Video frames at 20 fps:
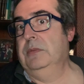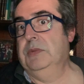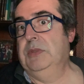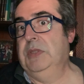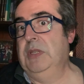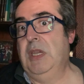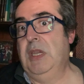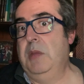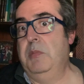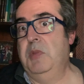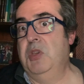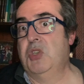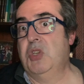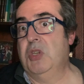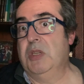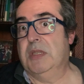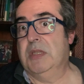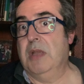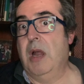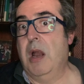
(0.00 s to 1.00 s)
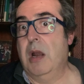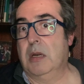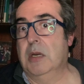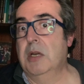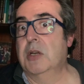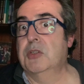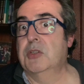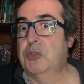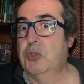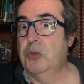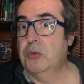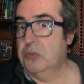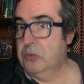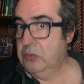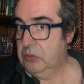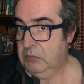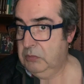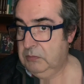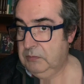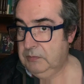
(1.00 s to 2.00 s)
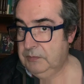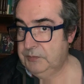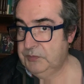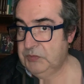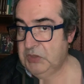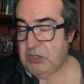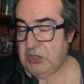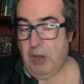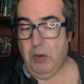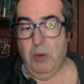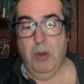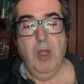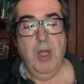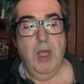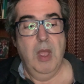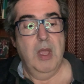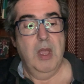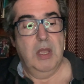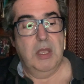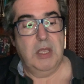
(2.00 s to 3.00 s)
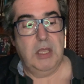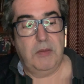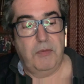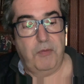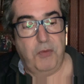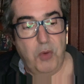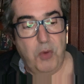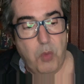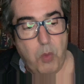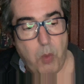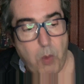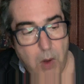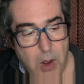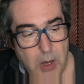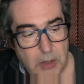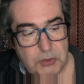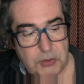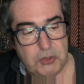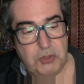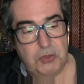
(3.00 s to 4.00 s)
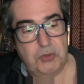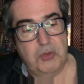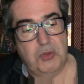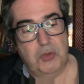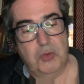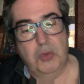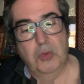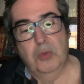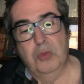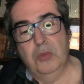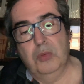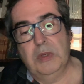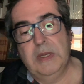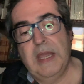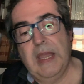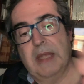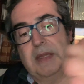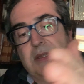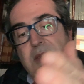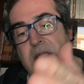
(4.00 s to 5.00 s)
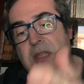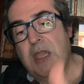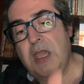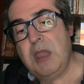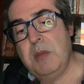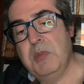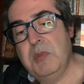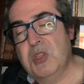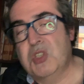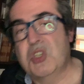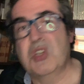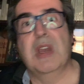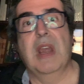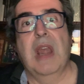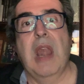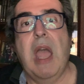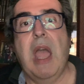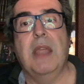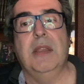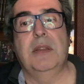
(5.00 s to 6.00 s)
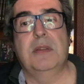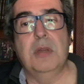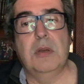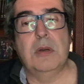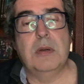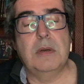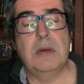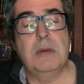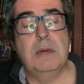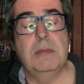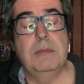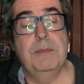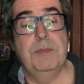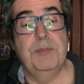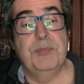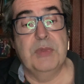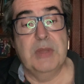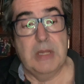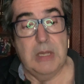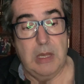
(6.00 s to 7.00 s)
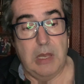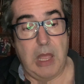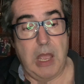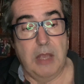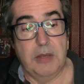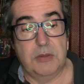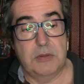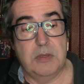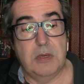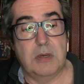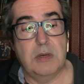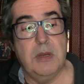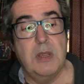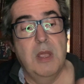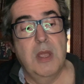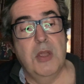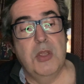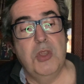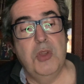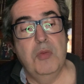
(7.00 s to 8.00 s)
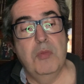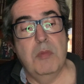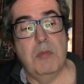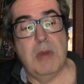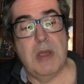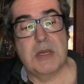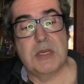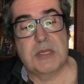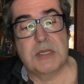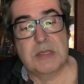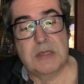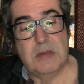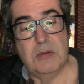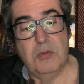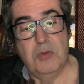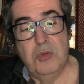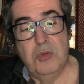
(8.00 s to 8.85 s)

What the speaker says: image is darker too. So if you want to get the image lighter, you must